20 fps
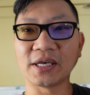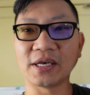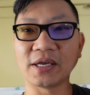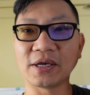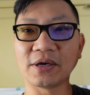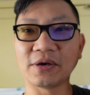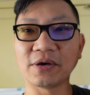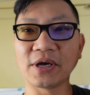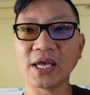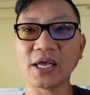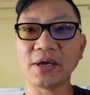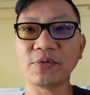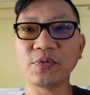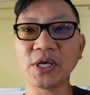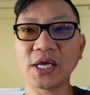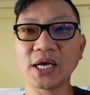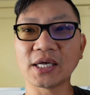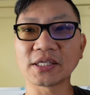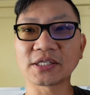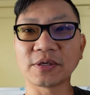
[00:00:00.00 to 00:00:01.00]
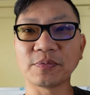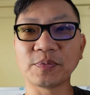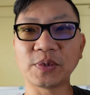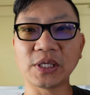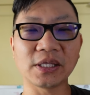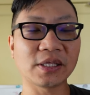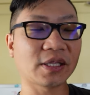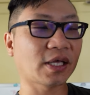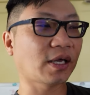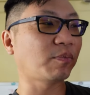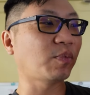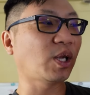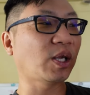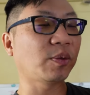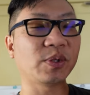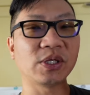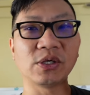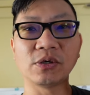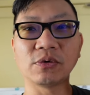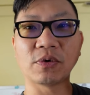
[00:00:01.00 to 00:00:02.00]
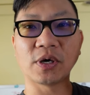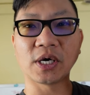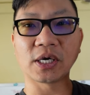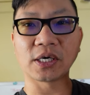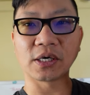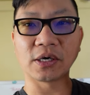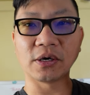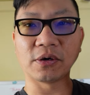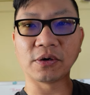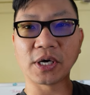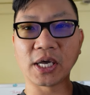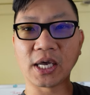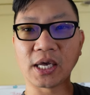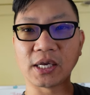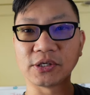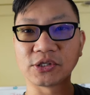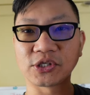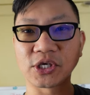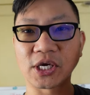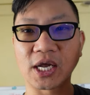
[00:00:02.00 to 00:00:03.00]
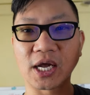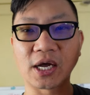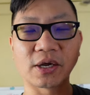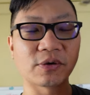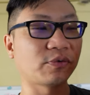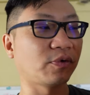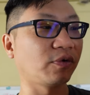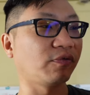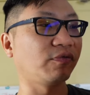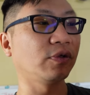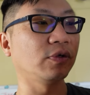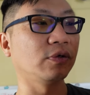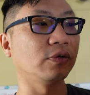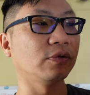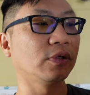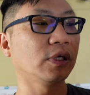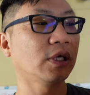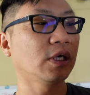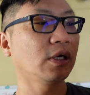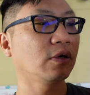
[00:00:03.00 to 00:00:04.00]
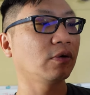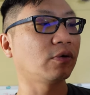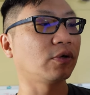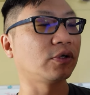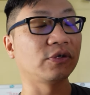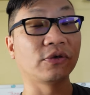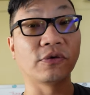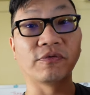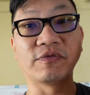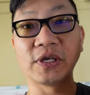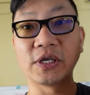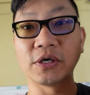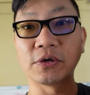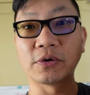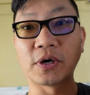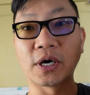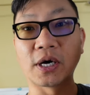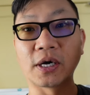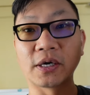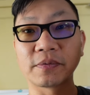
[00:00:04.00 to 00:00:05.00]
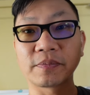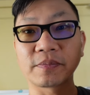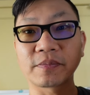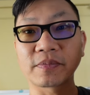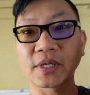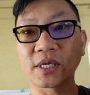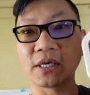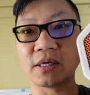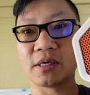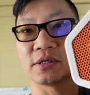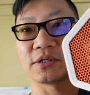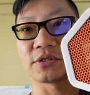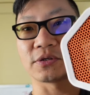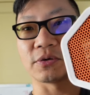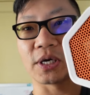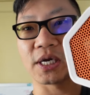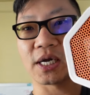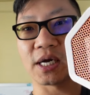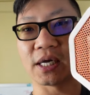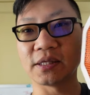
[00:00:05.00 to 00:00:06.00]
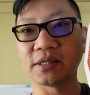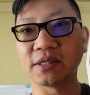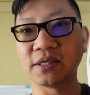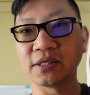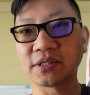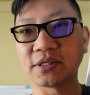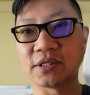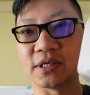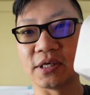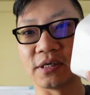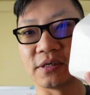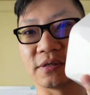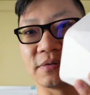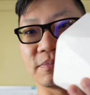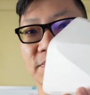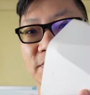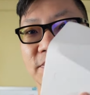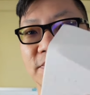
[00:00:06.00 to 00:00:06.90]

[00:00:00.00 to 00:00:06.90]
and they go hey we got something that maybe you want to go ahead and check out and review or do a video on so I got this thing